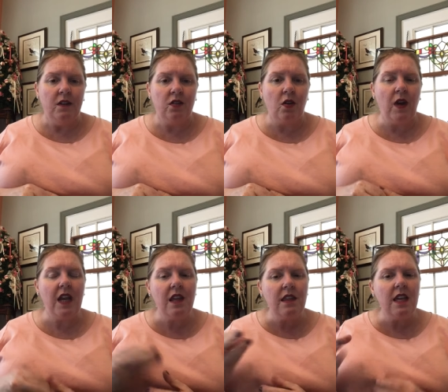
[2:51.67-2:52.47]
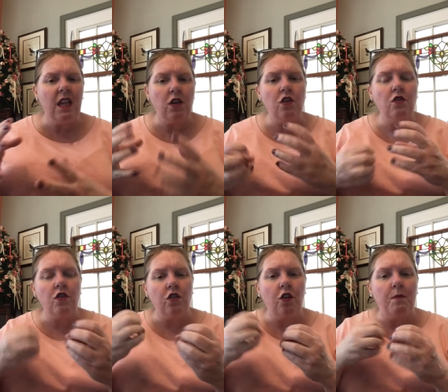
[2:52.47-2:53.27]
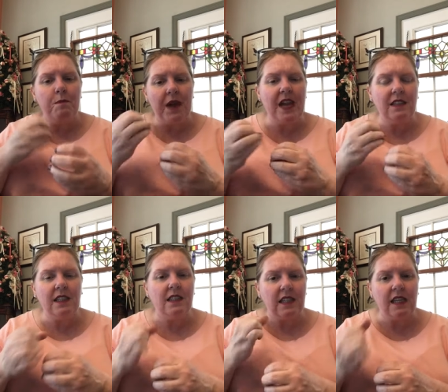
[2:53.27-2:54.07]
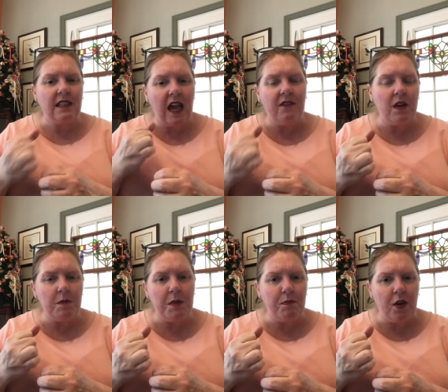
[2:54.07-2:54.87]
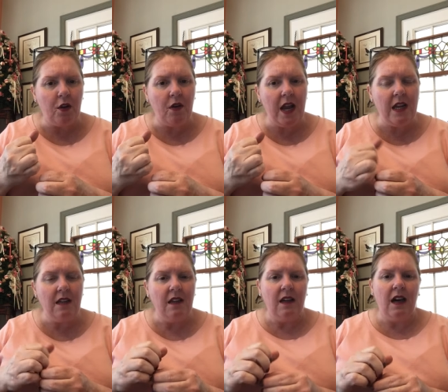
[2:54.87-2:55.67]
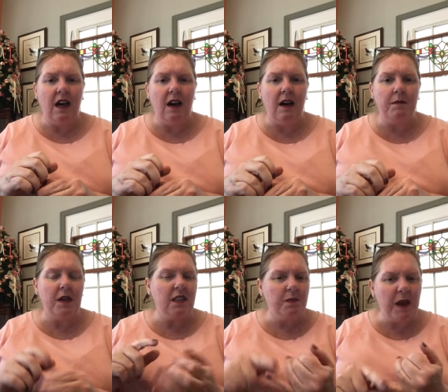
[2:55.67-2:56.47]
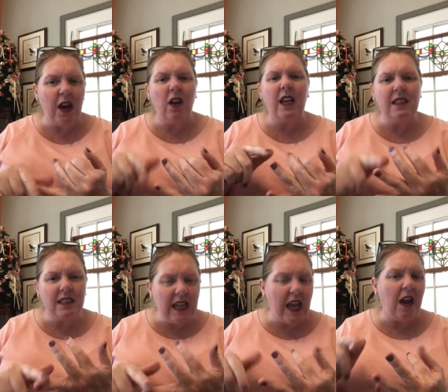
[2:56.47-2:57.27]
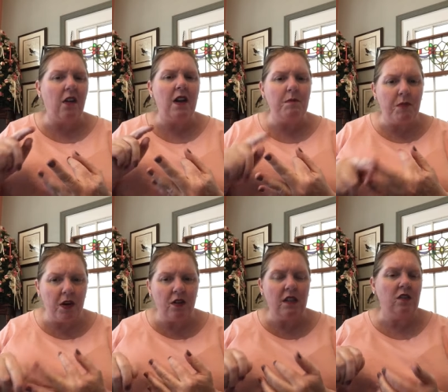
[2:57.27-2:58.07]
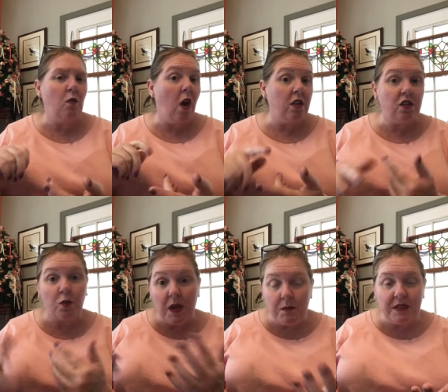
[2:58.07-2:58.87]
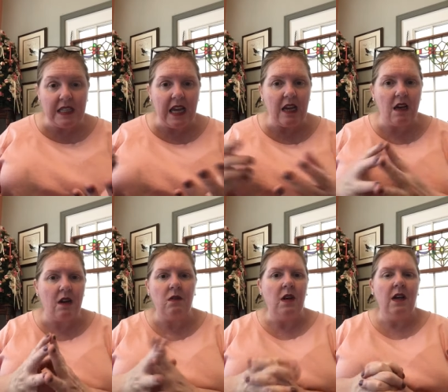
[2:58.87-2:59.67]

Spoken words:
So anything that your base is having to be pureed, asparagus, carrot, butternut squash, sweet potato,